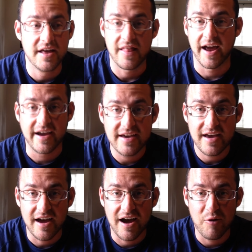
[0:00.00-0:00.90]
Like,
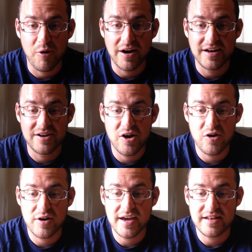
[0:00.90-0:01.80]
I wanted to
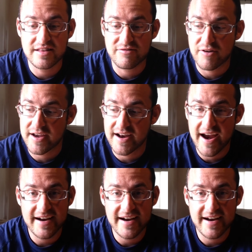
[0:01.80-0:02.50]
go get the freaking